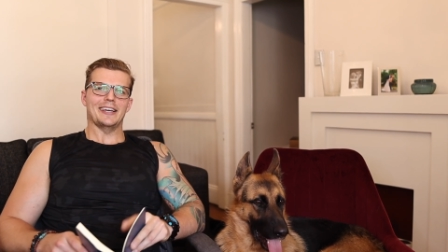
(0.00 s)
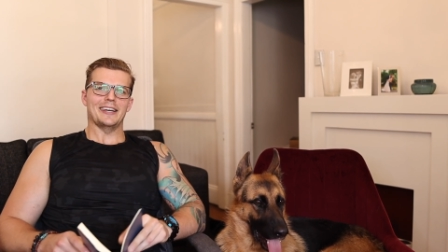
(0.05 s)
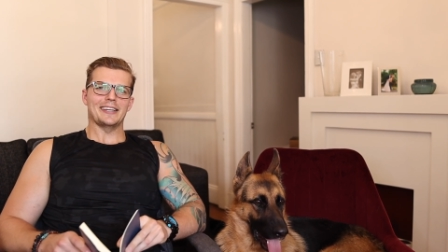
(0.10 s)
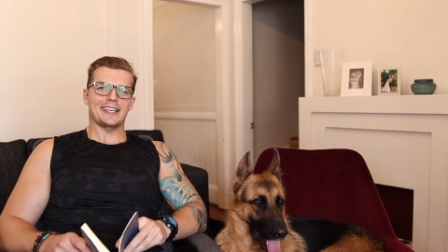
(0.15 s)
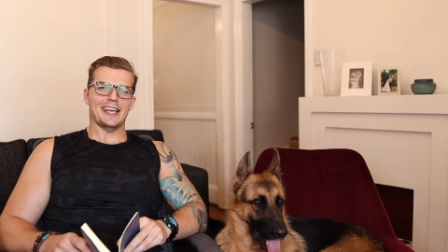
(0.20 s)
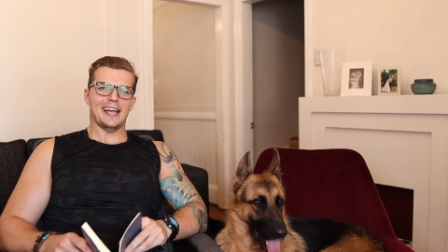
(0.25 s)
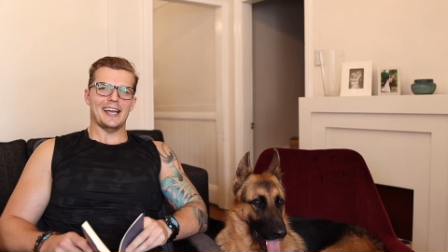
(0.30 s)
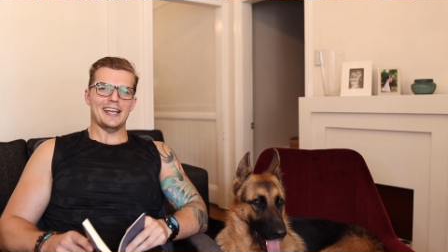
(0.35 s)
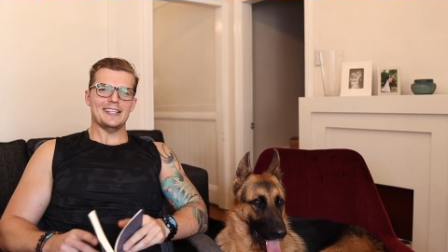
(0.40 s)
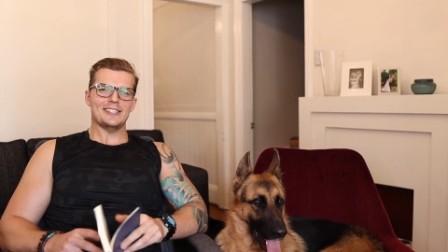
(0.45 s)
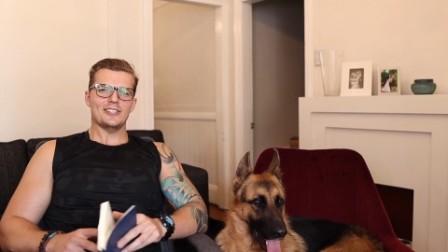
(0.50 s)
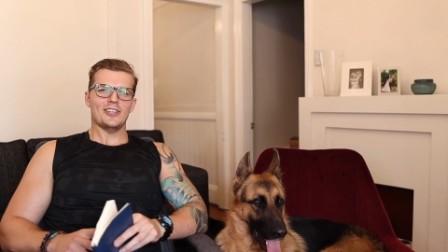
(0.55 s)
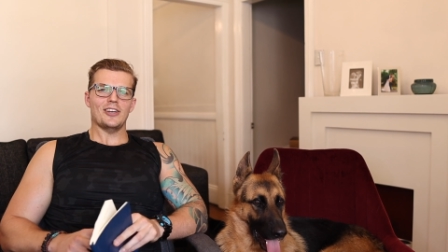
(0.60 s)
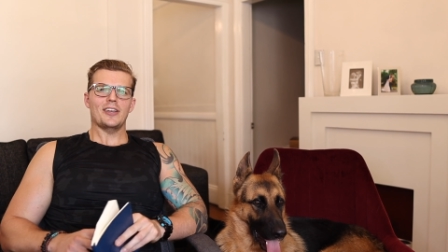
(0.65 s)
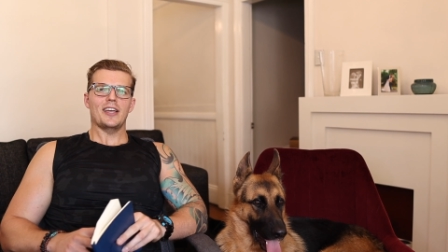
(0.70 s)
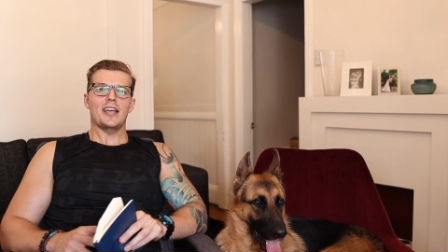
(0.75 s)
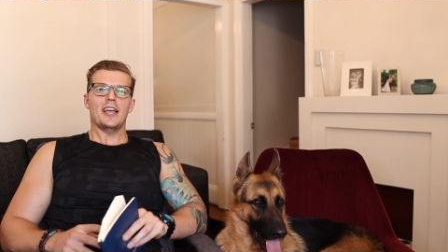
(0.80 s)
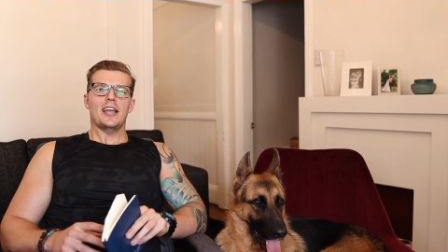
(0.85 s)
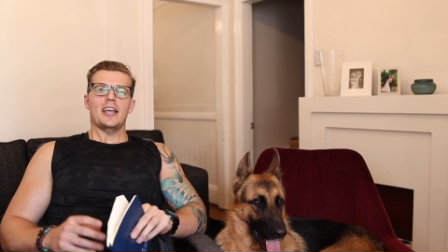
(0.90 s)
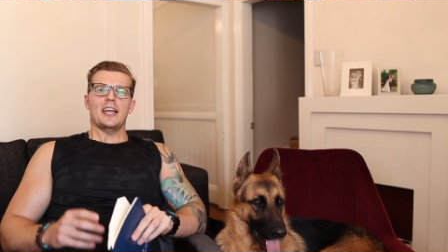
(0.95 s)
Okay,
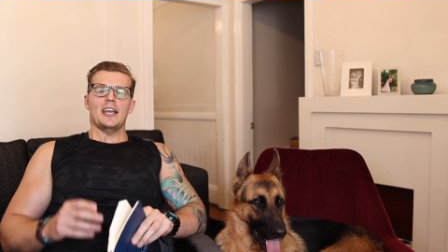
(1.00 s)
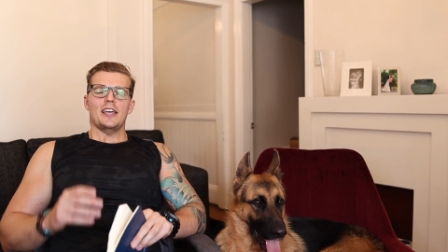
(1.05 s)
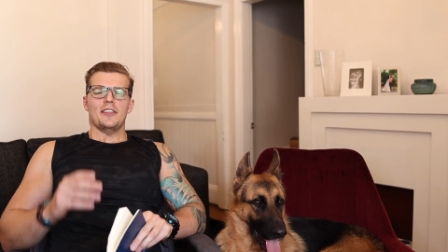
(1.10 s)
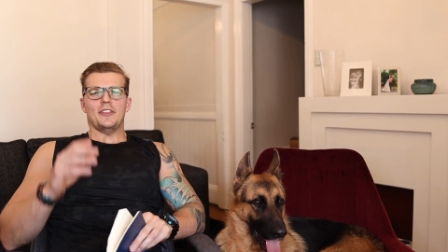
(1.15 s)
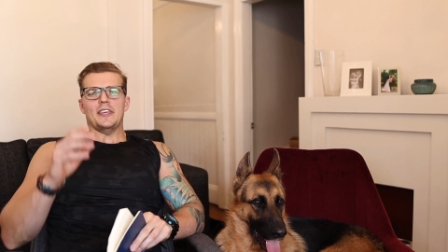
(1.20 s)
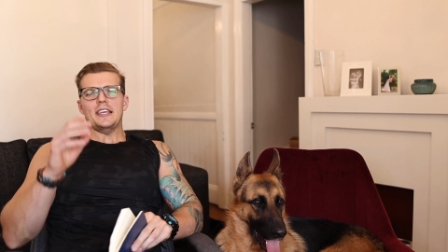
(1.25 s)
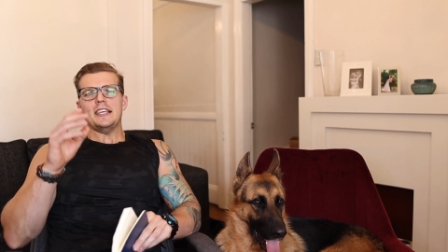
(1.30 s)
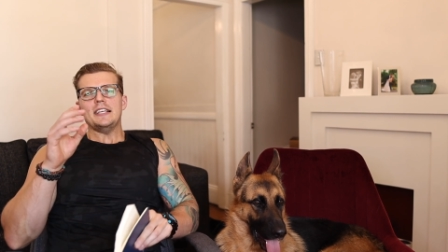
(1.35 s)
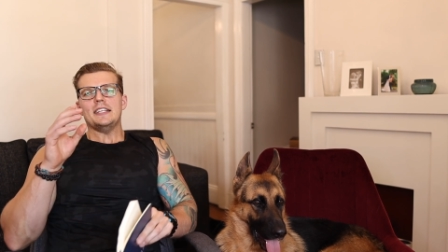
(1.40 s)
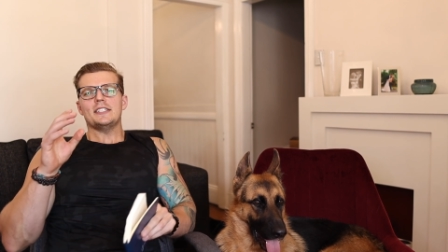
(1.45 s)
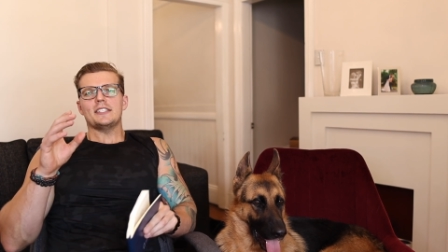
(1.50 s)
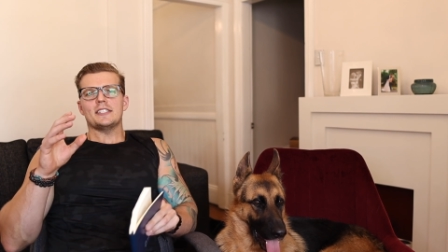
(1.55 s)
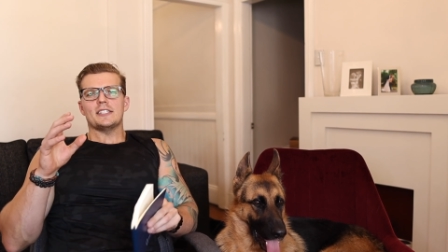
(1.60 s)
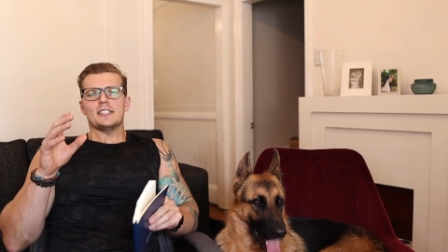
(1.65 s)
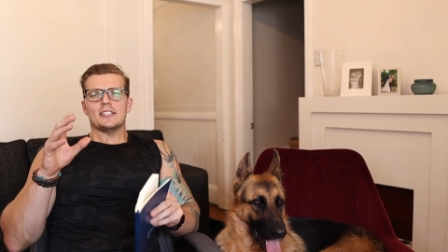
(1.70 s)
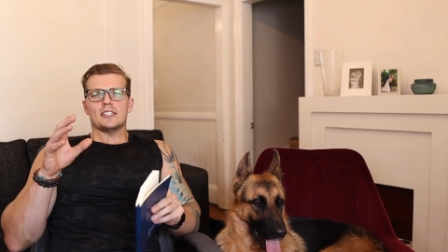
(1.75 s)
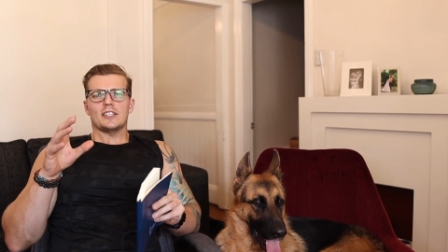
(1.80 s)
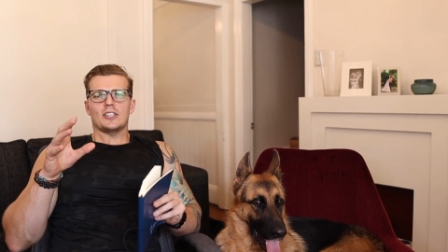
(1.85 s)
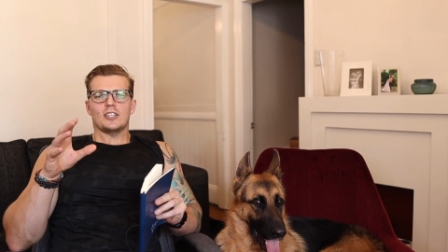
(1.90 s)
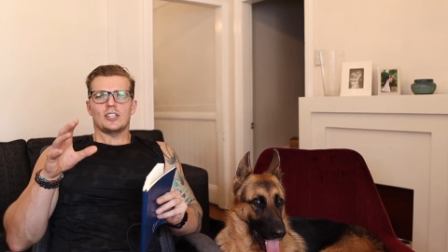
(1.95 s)
so these